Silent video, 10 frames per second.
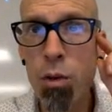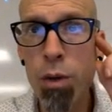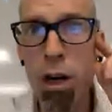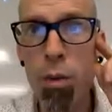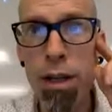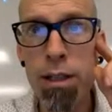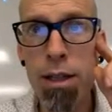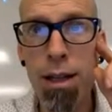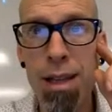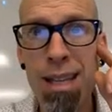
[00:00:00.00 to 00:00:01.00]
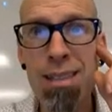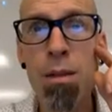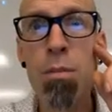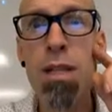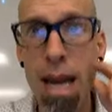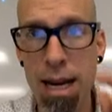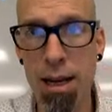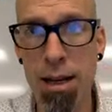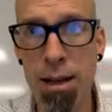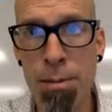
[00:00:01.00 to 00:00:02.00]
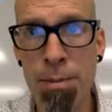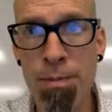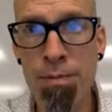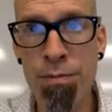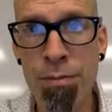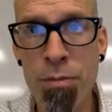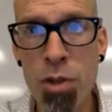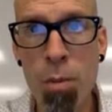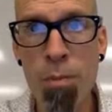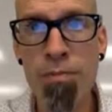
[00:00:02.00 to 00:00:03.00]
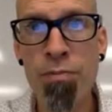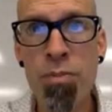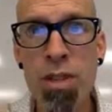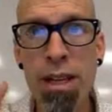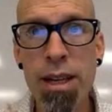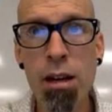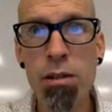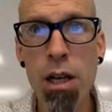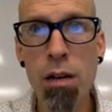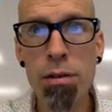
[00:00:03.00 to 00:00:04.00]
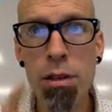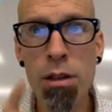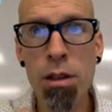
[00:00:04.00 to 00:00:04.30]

we are ready to collect some data. So take care of yourselves.